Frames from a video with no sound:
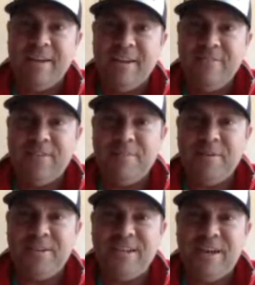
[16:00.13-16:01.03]
Philippians
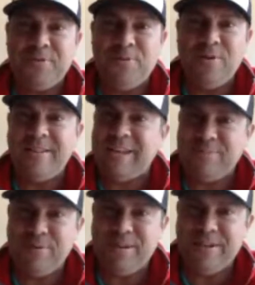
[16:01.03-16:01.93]
chapter one, that's pretty
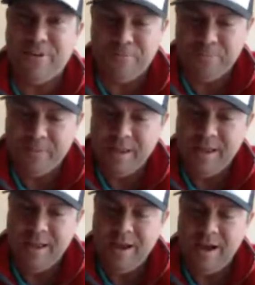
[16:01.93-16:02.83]
dope.
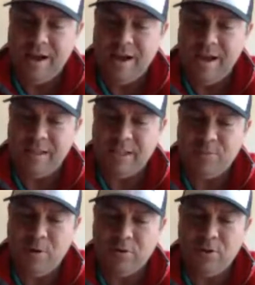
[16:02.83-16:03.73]
Uh, and they spoke
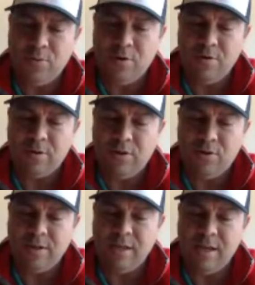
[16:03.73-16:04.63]
the word of the Lord
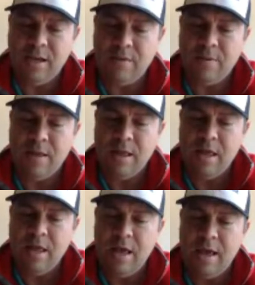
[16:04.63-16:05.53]
to him
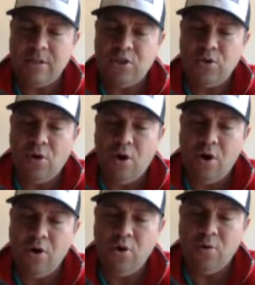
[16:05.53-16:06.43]
and to all who
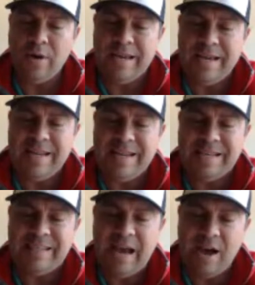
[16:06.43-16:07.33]
were in his
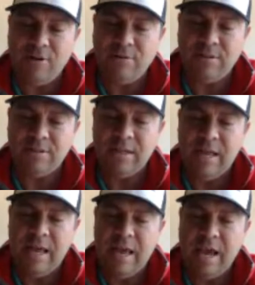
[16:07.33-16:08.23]
house.
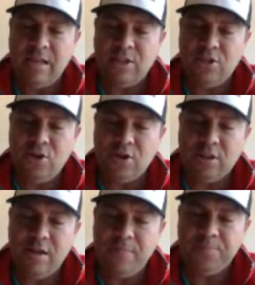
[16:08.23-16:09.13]
And he took them
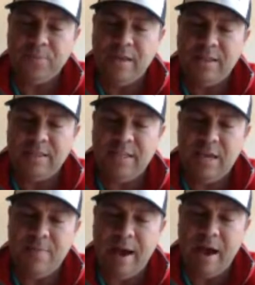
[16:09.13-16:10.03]
the same
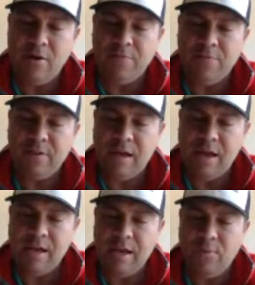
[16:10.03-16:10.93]
hour of the night
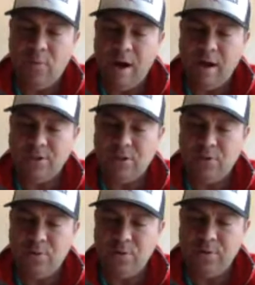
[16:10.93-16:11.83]
and washed their
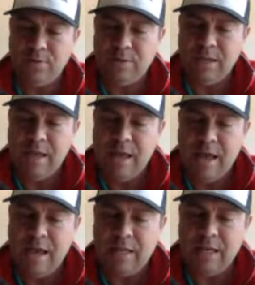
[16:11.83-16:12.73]
wounds. And
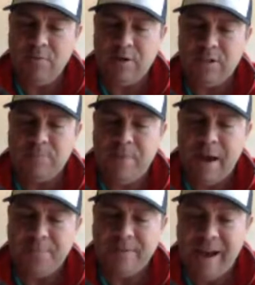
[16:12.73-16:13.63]
he was
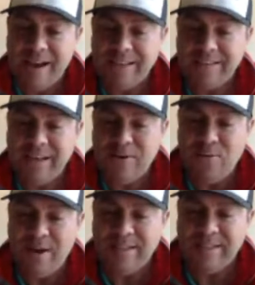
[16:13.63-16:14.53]
baptized at
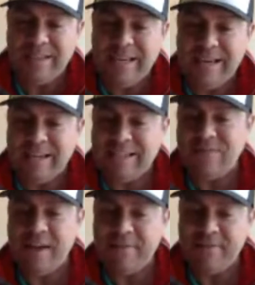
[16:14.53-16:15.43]
once, he and his
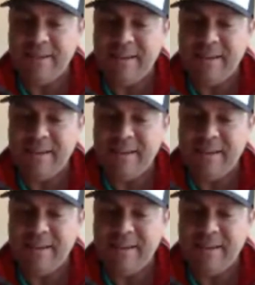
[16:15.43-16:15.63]
family.